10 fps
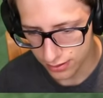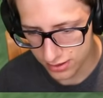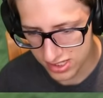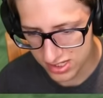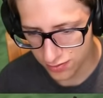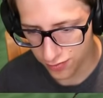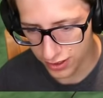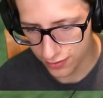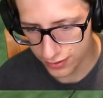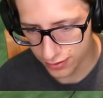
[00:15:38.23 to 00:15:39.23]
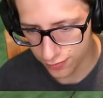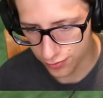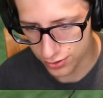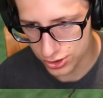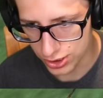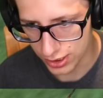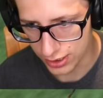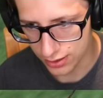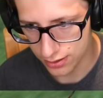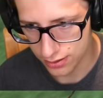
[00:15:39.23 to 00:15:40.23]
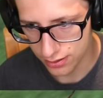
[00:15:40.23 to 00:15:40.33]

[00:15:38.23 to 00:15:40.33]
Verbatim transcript: This is very unfortunate.